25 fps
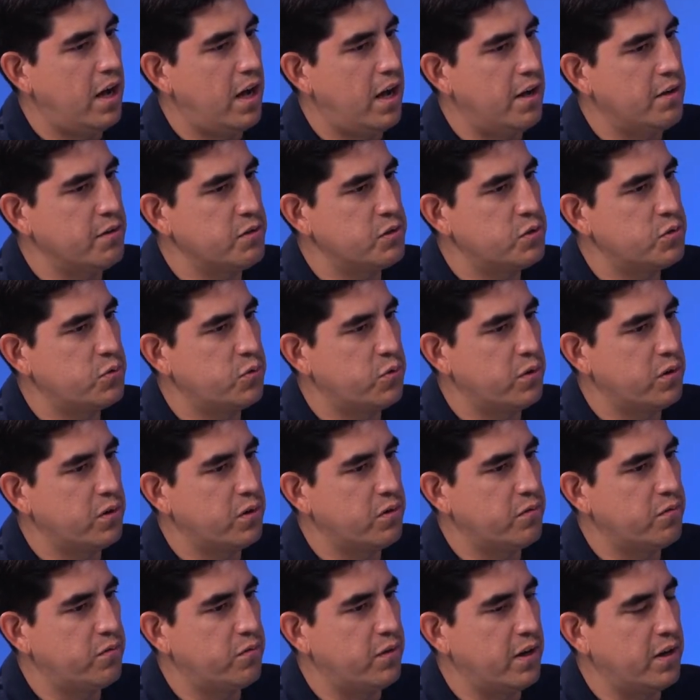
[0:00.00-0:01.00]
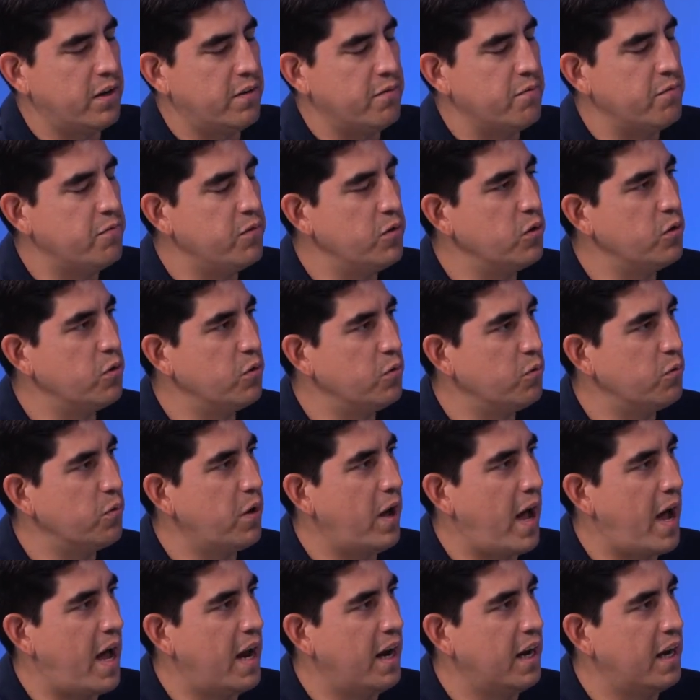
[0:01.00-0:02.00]
sort of view
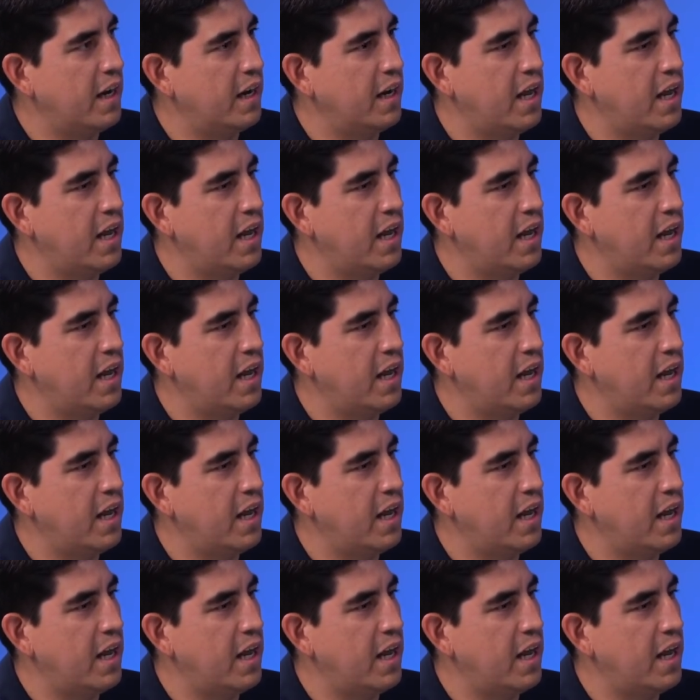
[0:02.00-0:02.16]
at it,